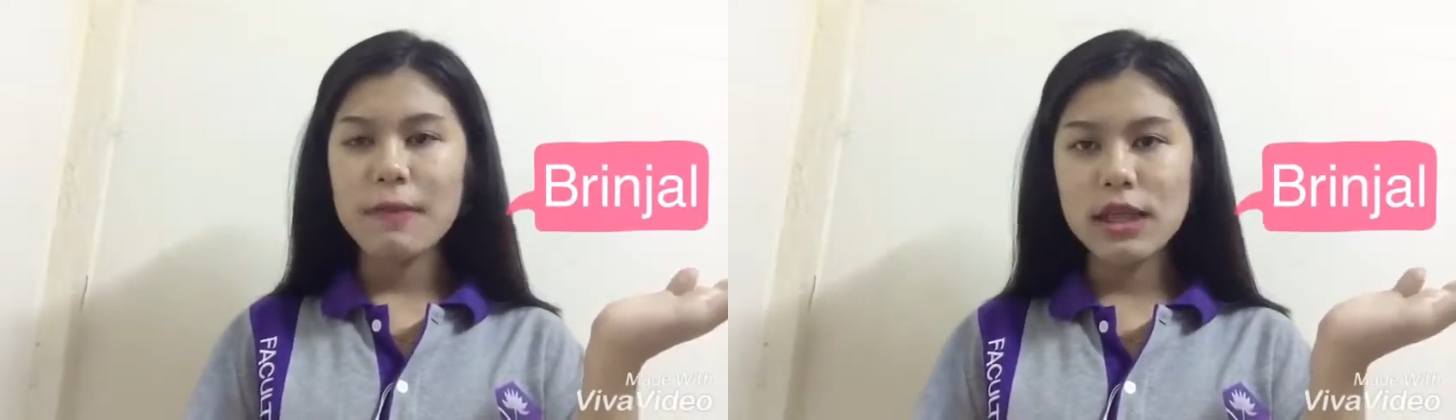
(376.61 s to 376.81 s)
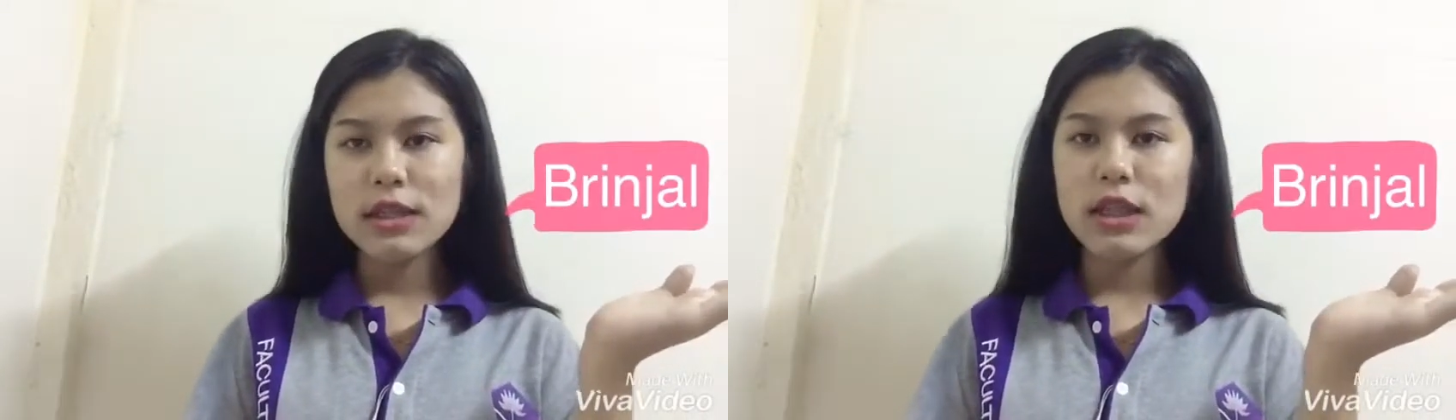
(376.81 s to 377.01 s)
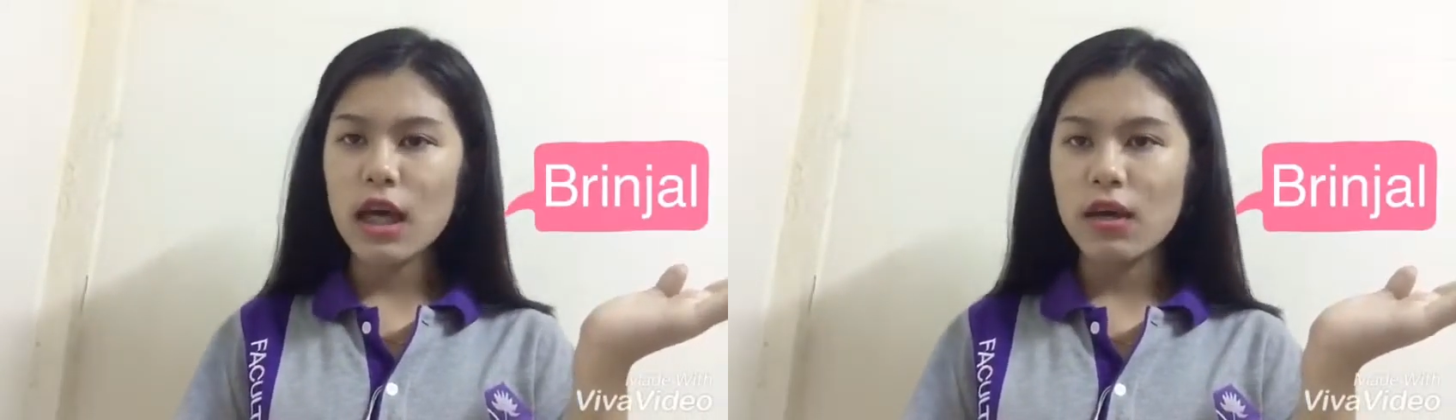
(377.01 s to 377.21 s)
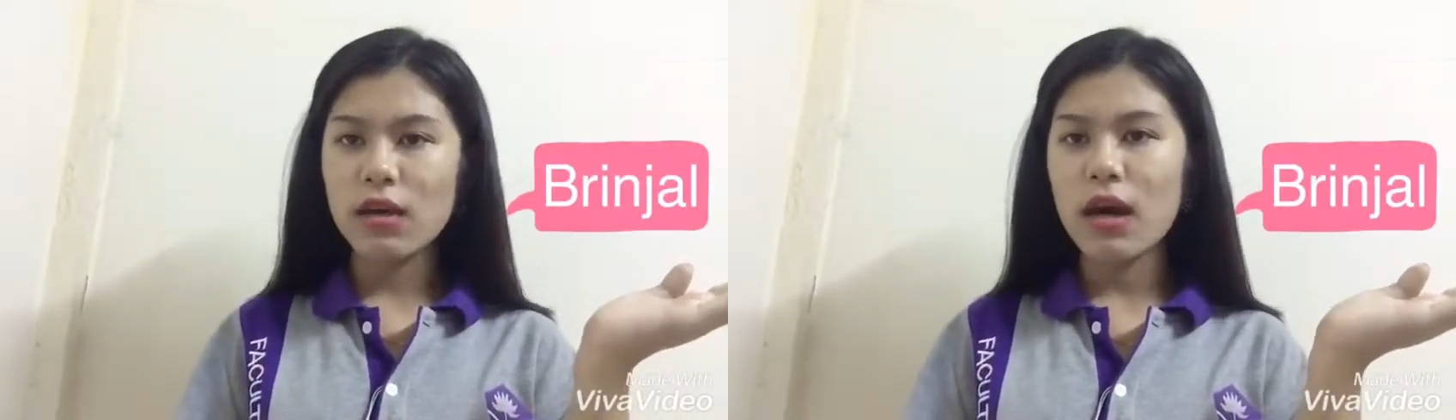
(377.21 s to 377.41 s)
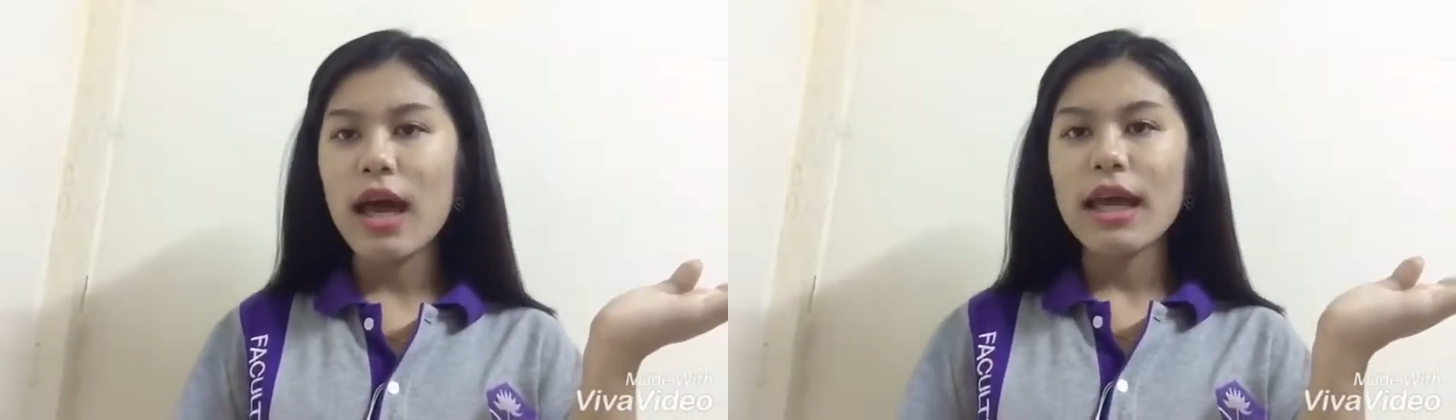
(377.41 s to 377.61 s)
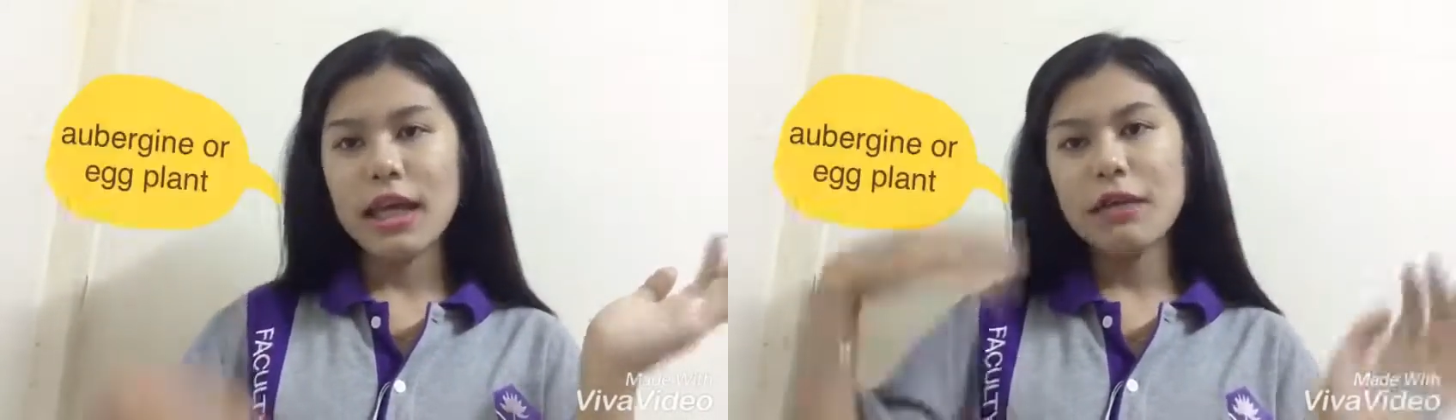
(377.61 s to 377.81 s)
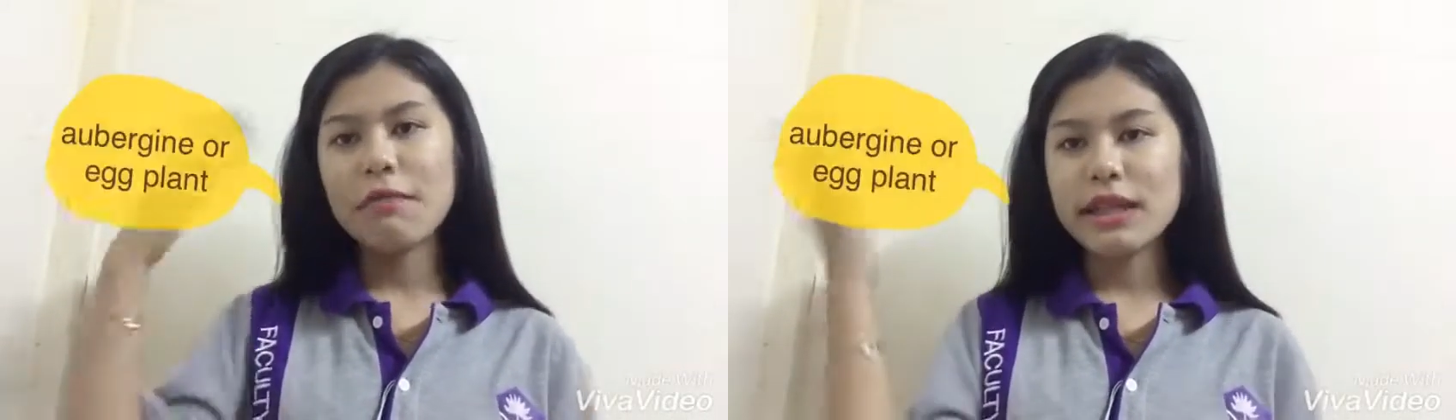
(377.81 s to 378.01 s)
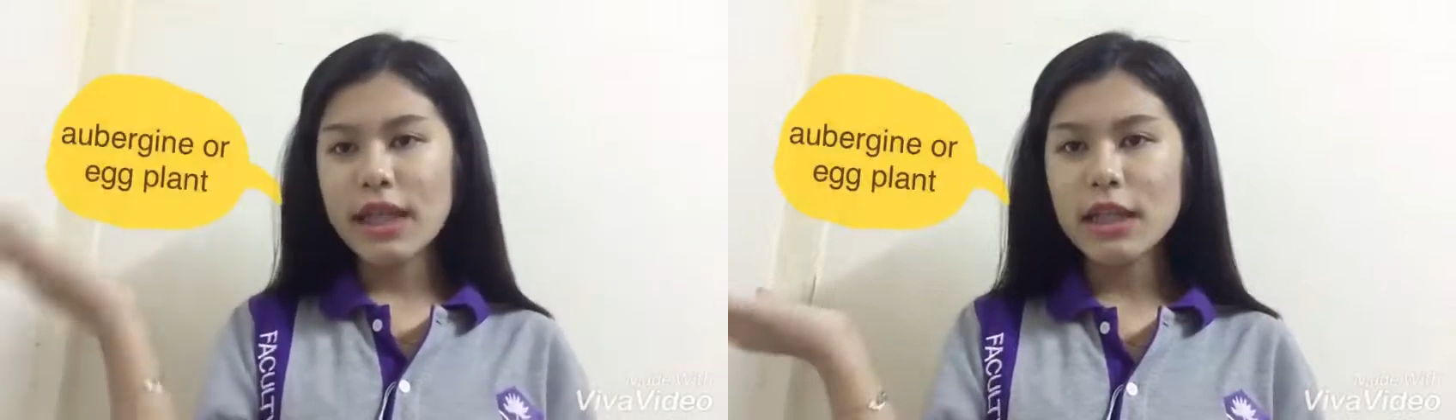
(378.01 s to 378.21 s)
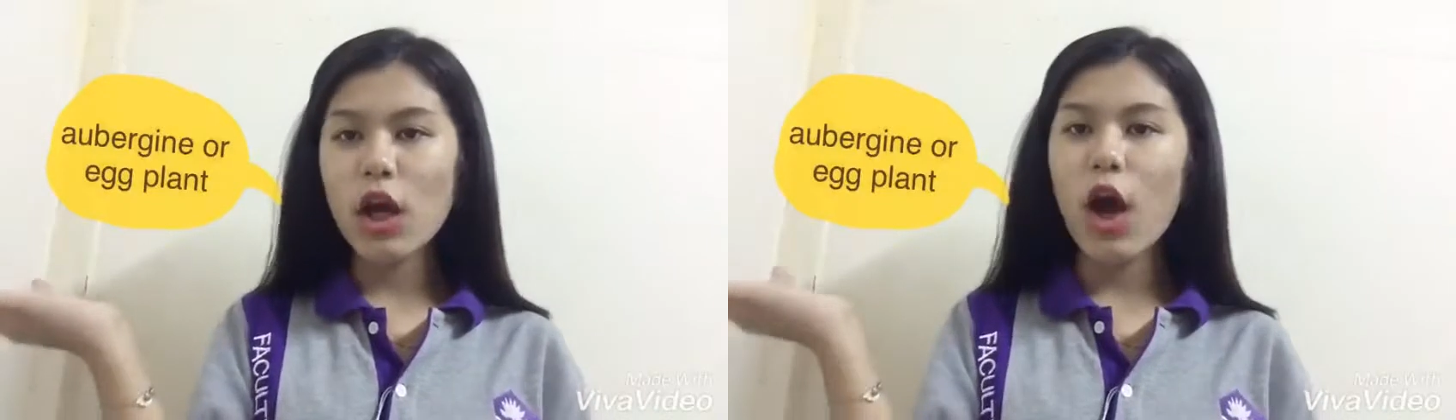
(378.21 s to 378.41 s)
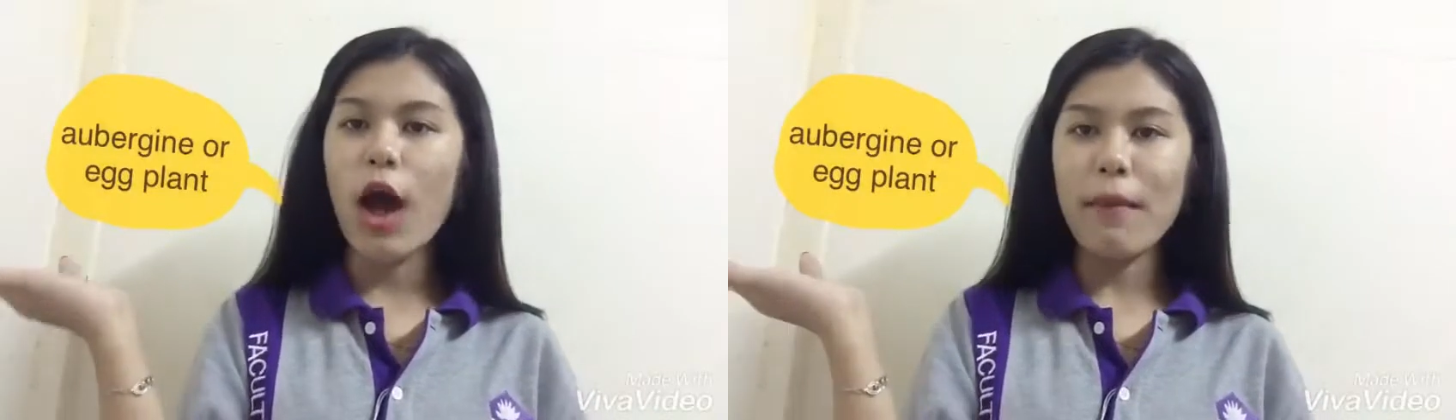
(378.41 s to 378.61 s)
Brinjal in
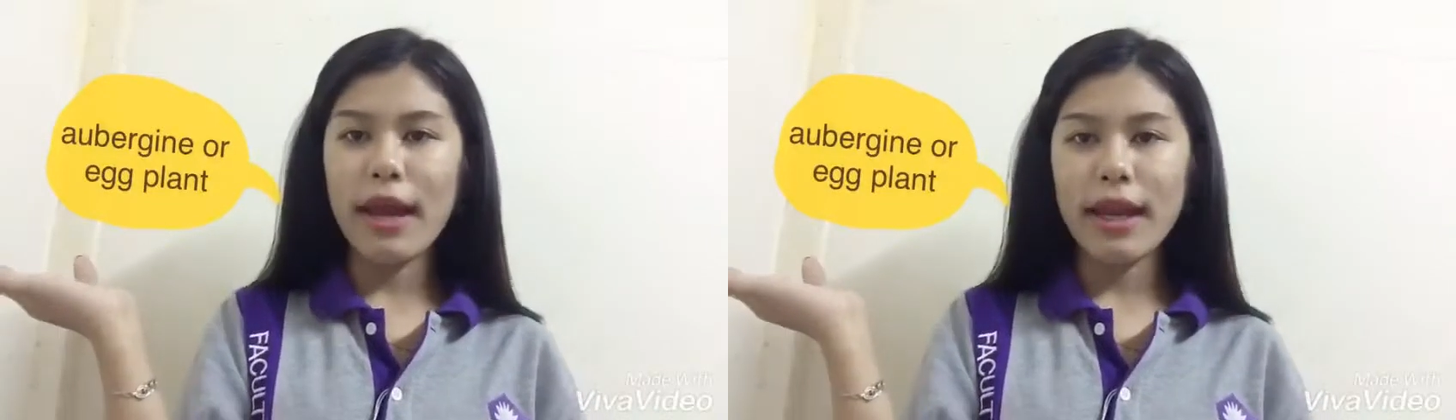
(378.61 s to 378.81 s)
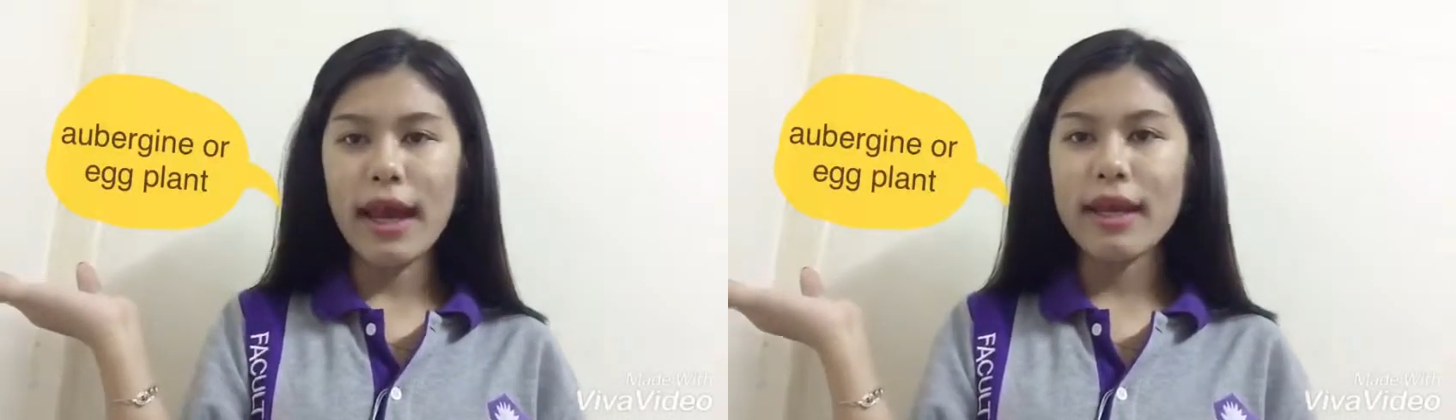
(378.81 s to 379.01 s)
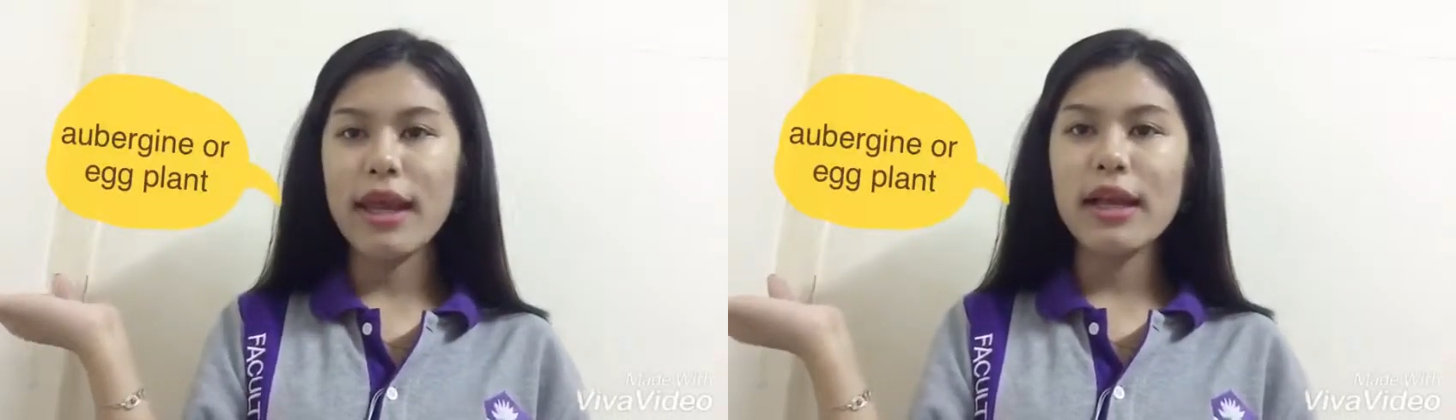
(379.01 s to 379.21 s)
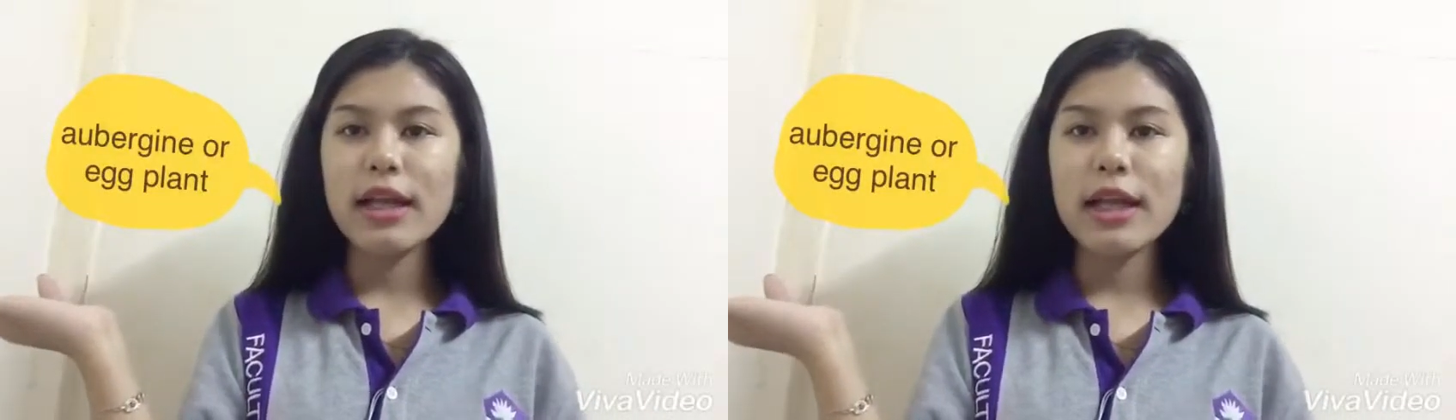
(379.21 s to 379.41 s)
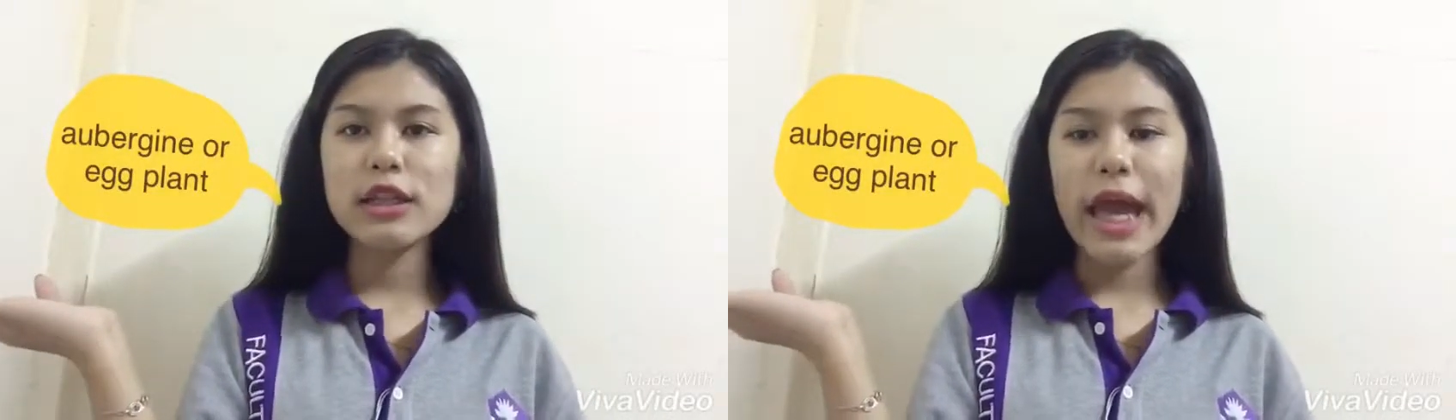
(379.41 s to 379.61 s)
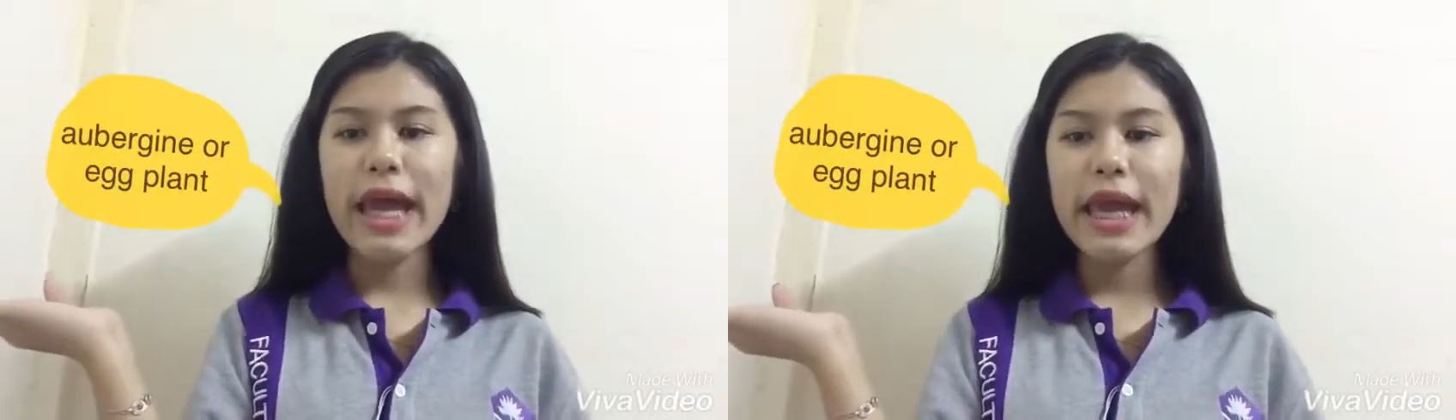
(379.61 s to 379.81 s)
British or American English